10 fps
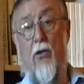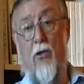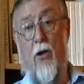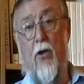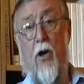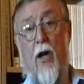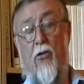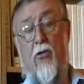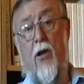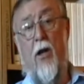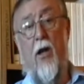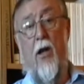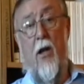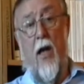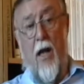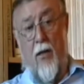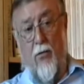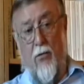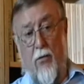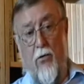disintegrates,
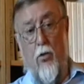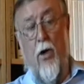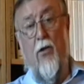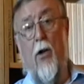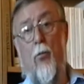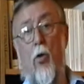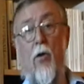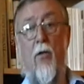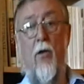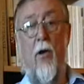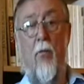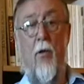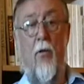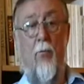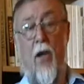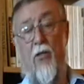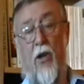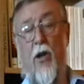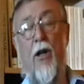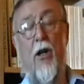and you end up with
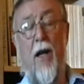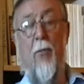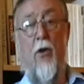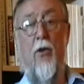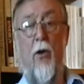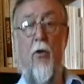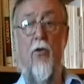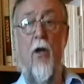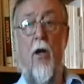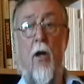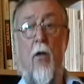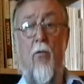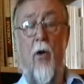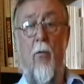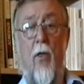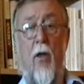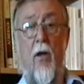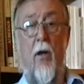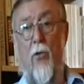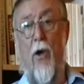basically clay materials from
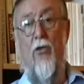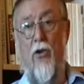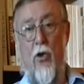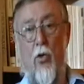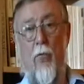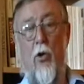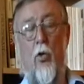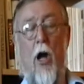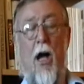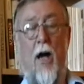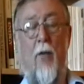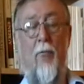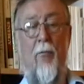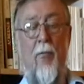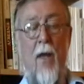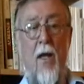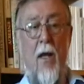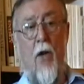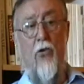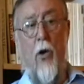the residue of the rock.
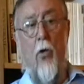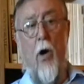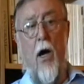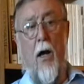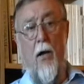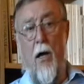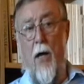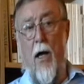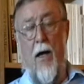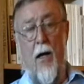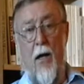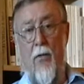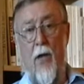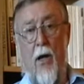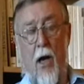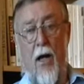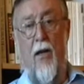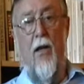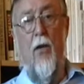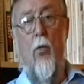So I got the
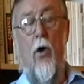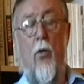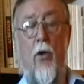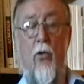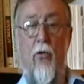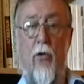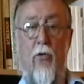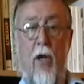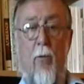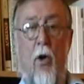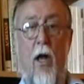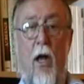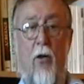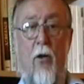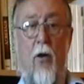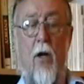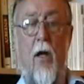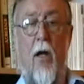idea, well, we use the same reactor.